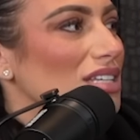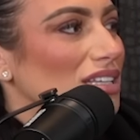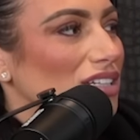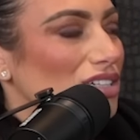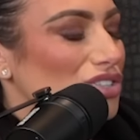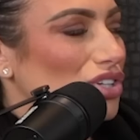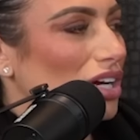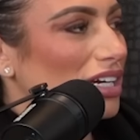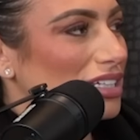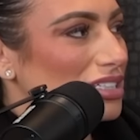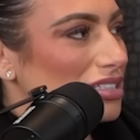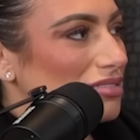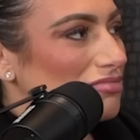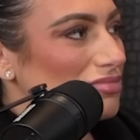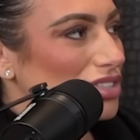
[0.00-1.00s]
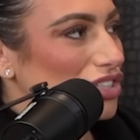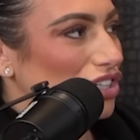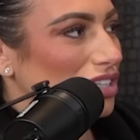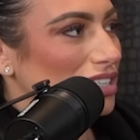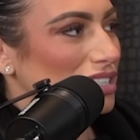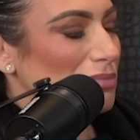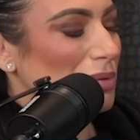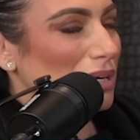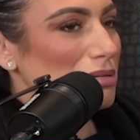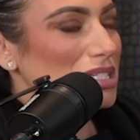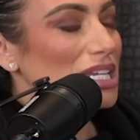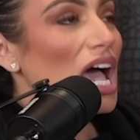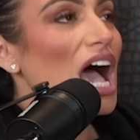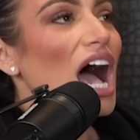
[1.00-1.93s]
that they're trying to turn into babies.